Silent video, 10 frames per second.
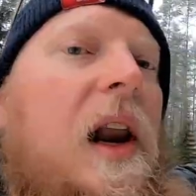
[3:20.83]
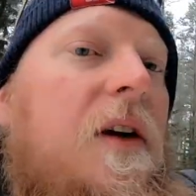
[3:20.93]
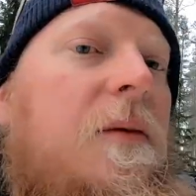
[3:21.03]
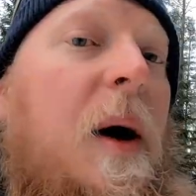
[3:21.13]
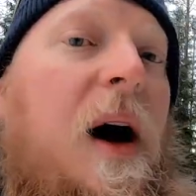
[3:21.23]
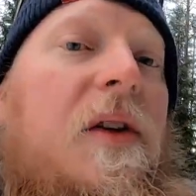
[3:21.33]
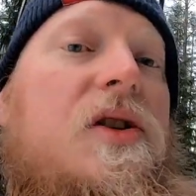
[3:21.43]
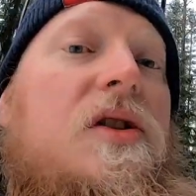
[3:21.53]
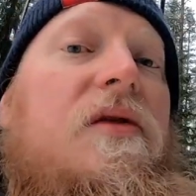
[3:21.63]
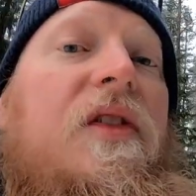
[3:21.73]
left path
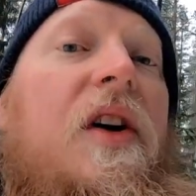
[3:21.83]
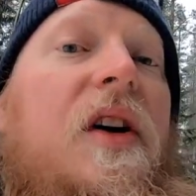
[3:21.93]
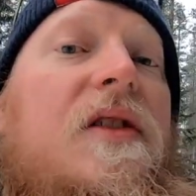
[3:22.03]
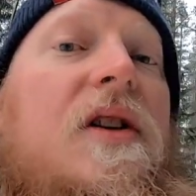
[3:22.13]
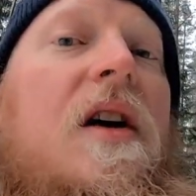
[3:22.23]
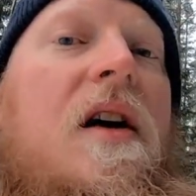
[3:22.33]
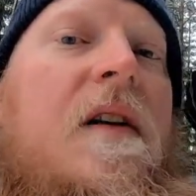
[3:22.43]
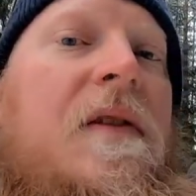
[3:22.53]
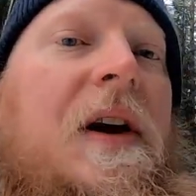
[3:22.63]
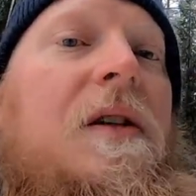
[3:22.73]
just first
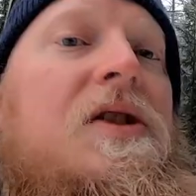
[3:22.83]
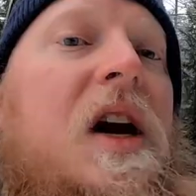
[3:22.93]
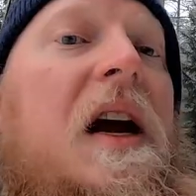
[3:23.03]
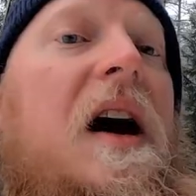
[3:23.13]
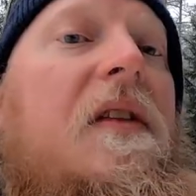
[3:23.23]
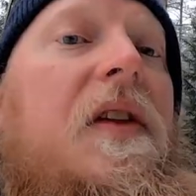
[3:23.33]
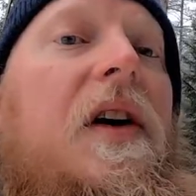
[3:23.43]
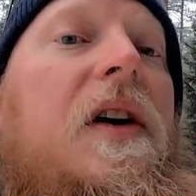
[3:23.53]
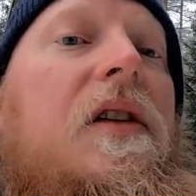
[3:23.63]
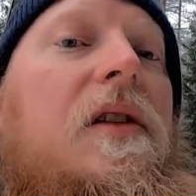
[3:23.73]
to go and check out
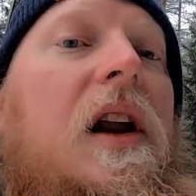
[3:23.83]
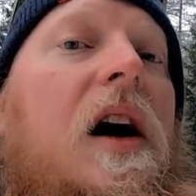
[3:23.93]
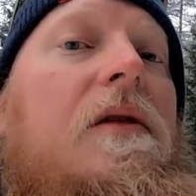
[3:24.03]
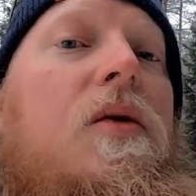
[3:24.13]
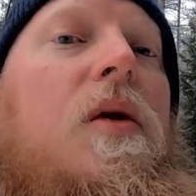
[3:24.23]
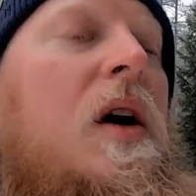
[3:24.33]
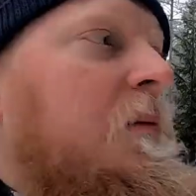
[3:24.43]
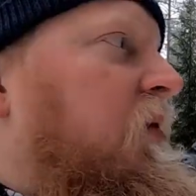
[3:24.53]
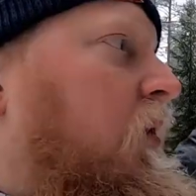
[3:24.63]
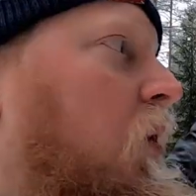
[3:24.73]
the larval
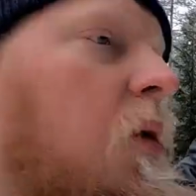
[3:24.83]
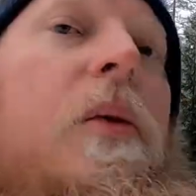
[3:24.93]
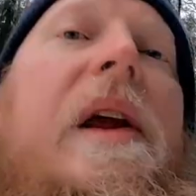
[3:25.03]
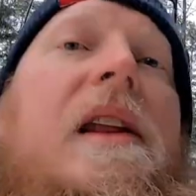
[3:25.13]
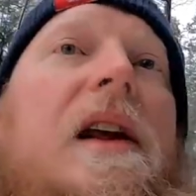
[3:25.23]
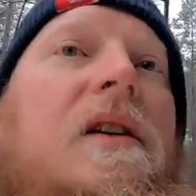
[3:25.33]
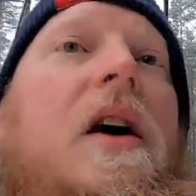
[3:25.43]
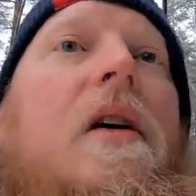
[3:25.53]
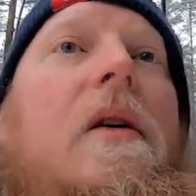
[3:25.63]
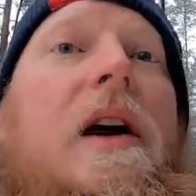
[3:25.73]
before we then
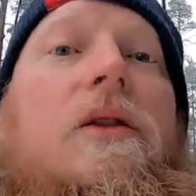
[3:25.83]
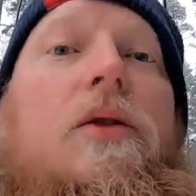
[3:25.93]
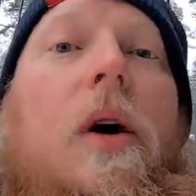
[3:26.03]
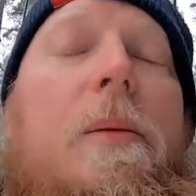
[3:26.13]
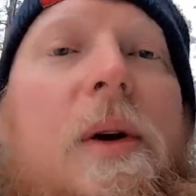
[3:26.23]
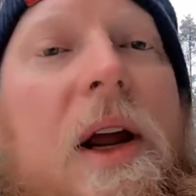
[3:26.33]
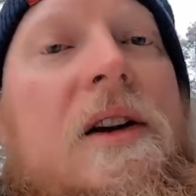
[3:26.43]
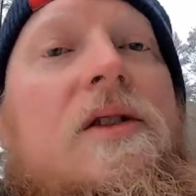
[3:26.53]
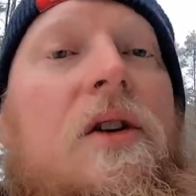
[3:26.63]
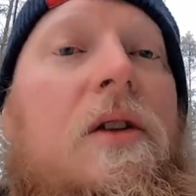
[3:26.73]
go and drop
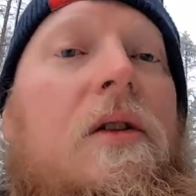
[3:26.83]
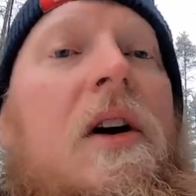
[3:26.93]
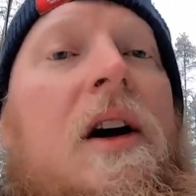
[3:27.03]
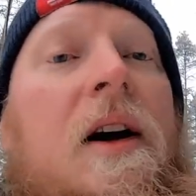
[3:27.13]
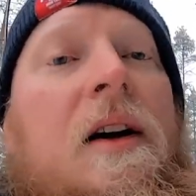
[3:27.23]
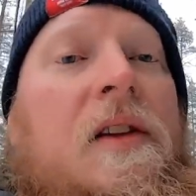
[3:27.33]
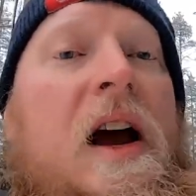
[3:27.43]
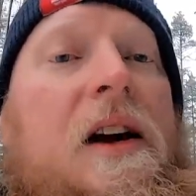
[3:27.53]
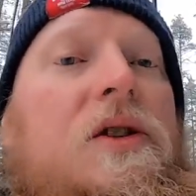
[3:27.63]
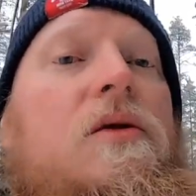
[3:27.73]
into the
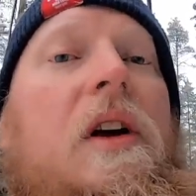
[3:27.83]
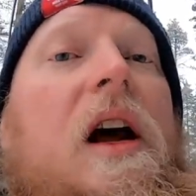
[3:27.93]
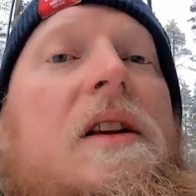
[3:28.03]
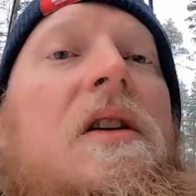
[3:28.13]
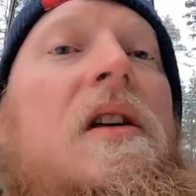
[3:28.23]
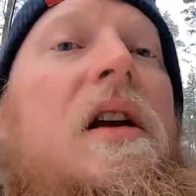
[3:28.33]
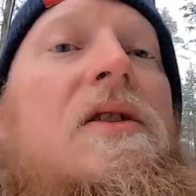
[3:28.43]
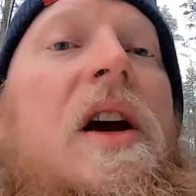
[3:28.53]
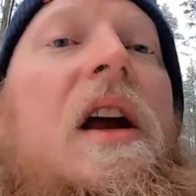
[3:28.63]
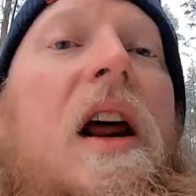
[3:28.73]
actual canyon and check it